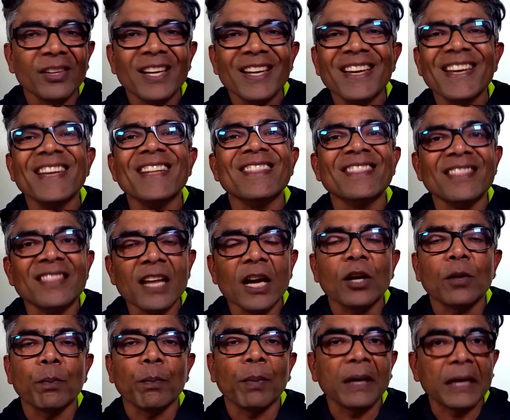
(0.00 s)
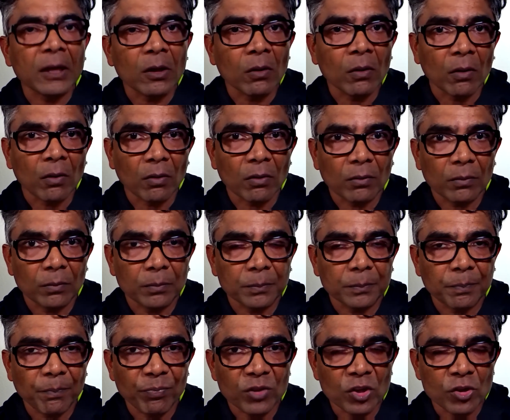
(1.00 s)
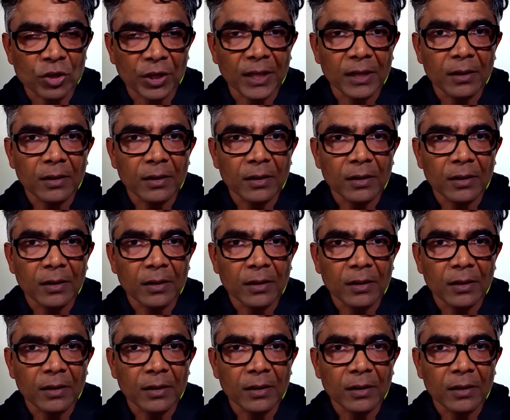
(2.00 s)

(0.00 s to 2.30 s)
in that particular deal.